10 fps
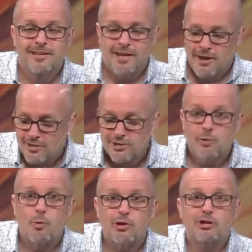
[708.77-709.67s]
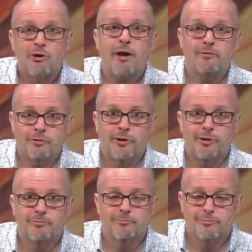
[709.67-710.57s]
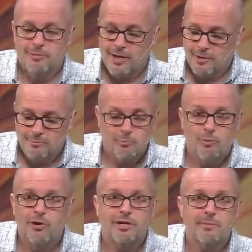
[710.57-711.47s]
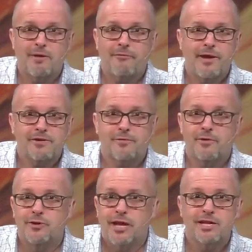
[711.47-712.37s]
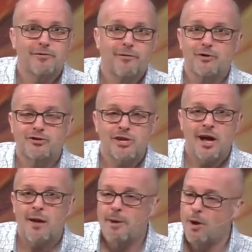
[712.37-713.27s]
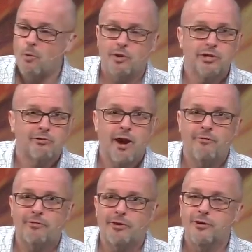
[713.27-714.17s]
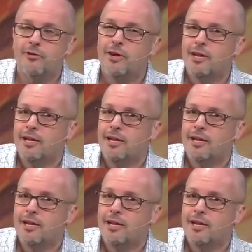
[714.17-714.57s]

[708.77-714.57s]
Now, I actually worked a drive-through. When I worked in my fast food days, first job, I worked a drive-through.